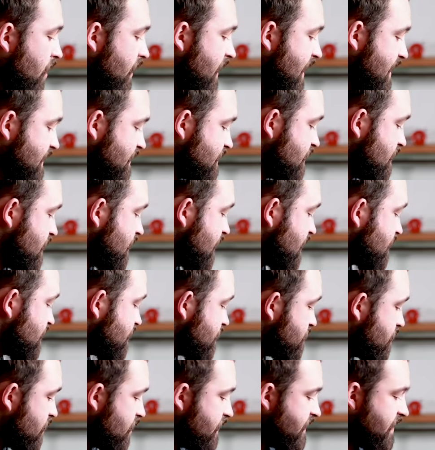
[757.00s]
what that's doing
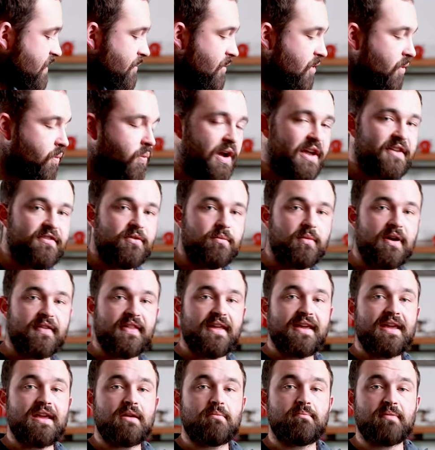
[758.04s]
is moving them away from where
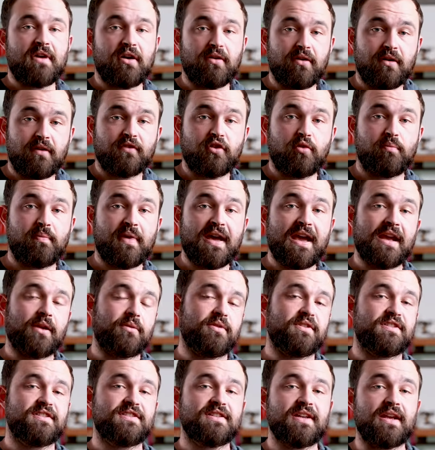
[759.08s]
the hip belt of your bag
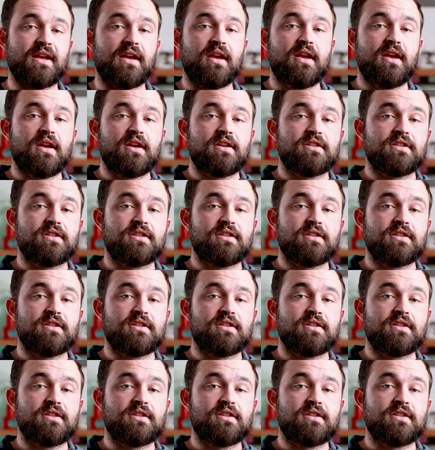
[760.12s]
would sit.